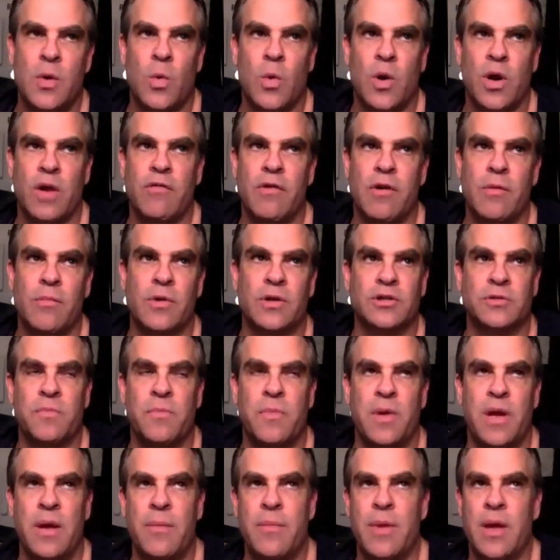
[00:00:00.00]
One of them was
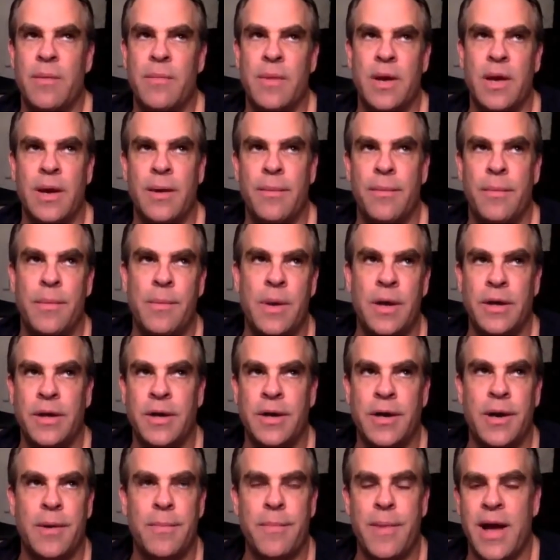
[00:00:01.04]
MMM,
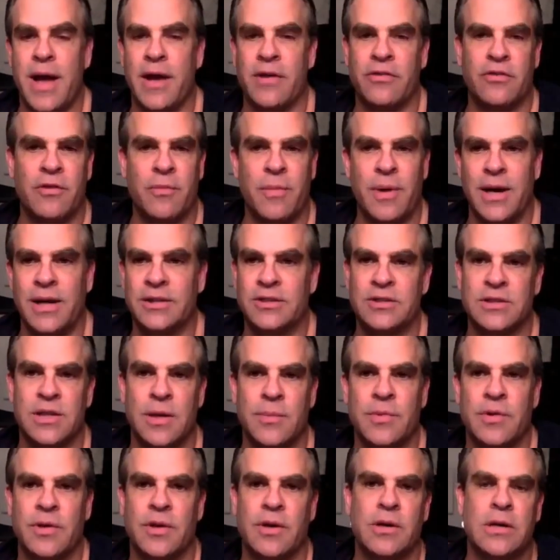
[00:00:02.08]
Millionaire Mastermind
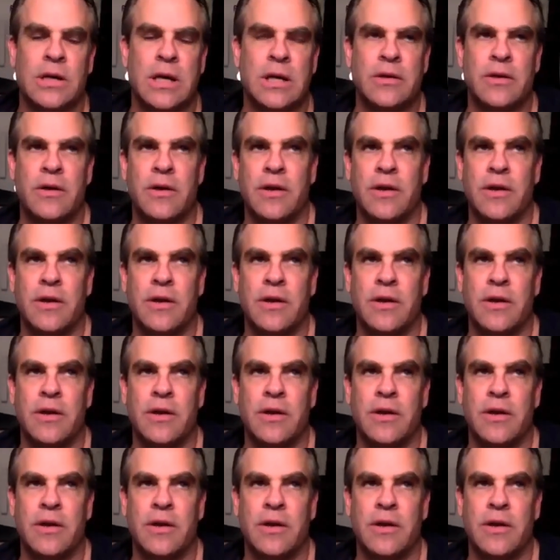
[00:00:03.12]
something or another,